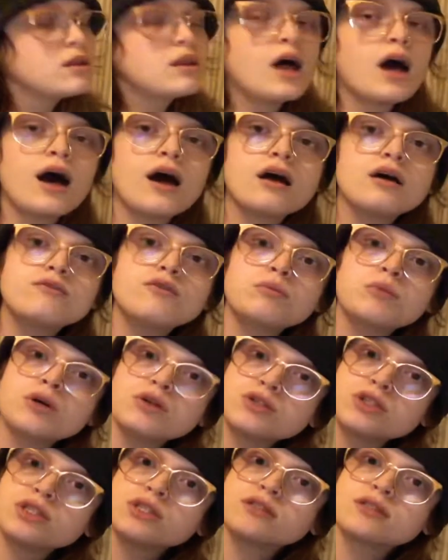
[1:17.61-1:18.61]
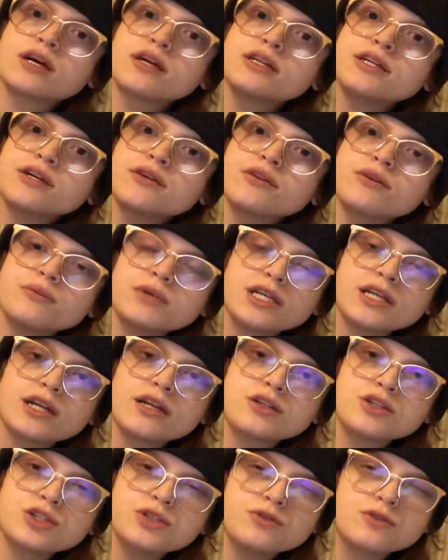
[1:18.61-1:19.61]
lot of emotions on here that we can
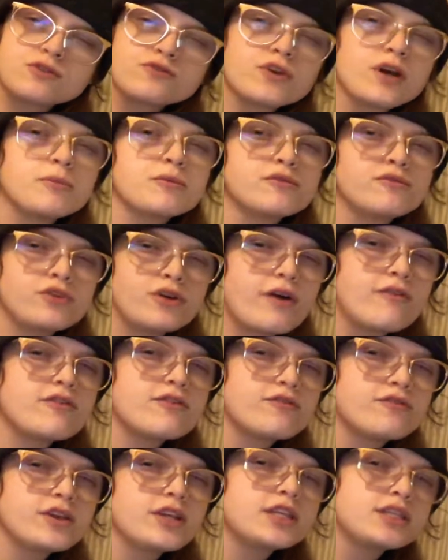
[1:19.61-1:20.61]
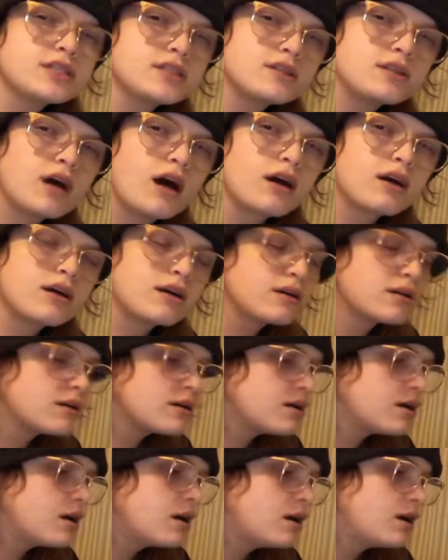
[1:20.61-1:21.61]
choose from if you're ever feeling stuck,
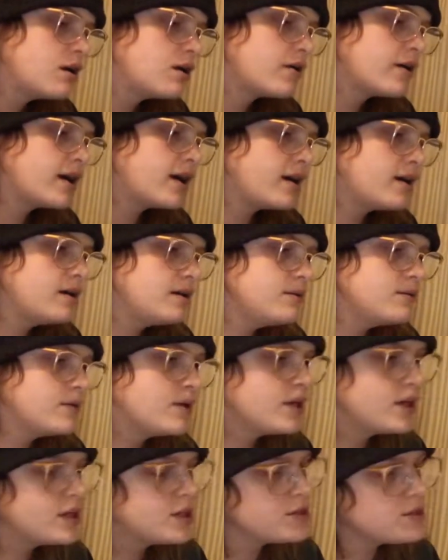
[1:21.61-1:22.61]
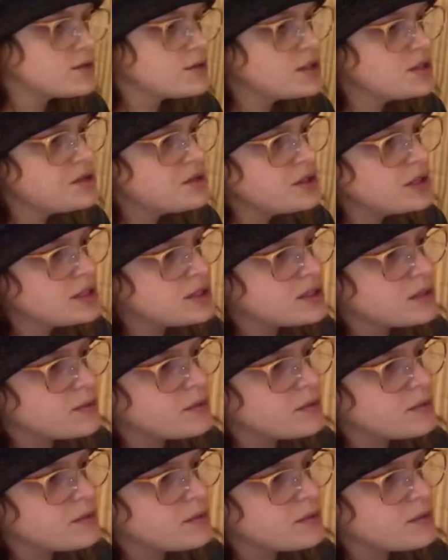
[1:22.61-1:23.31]
okay? So let's look at some